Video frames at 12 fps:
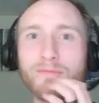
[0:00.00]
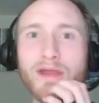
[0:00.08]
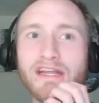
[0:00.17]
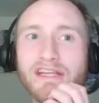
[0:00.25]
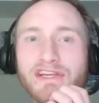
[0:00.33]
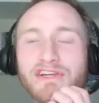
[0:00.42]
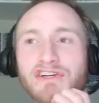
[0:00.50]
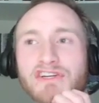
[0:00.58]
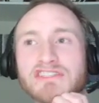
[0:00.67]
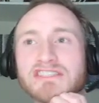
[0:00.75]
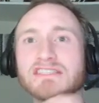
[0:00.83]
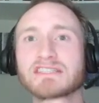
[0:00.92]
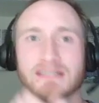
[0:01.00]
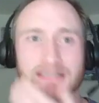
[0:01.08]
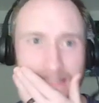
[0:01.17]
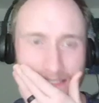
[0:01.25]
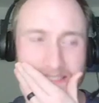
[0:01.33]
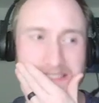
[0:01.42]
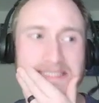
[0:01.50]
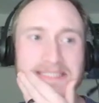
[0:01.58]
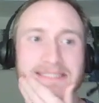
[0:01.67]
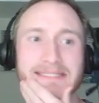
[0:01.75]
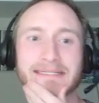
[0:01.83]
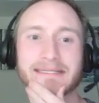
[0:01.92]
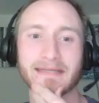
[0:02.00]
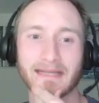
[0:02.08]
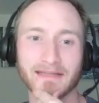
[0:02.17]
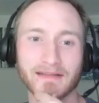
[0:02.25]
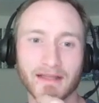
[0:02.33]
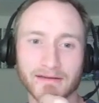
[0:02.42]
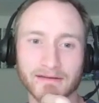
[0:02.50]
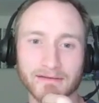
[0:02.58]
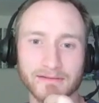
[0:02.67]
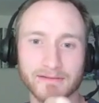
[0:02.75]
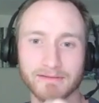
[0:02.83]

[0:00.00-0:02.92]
many years, then